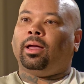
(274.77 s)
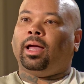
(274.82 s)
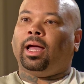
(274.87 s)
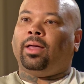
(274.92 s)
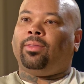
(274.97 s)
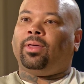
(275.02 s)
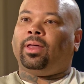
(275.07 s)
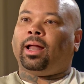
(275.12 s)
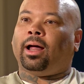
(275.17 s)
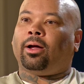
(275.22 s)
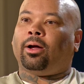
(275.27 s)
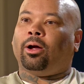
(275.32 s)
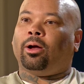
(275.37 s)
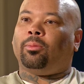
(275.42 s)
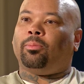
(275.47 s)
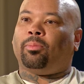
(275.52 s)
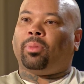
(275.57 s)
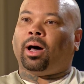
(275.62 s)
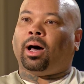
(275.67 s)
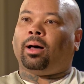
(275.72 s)
and then I
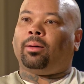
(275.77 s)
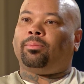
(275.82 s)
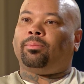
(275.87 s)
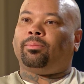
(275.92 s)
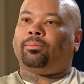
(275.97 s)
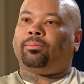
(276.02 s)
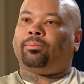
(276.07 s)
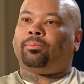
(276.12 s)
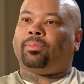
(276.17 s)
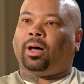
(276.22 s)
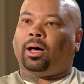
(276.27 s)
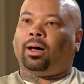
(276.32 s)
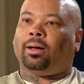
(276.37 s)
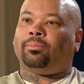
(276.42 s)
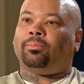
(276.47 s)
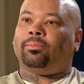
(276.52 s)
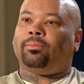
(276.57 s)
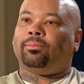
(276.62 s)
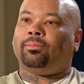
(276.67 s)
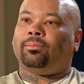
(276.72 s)
heard pop,
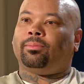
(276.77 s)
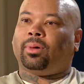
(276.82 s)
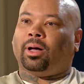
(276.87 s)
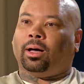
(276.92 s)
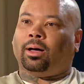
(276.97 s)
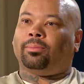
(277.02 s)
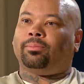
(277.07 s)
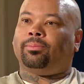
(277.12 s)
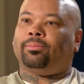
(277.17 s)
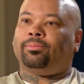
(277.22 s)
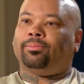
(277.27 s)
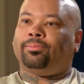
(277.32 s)
pop, pop.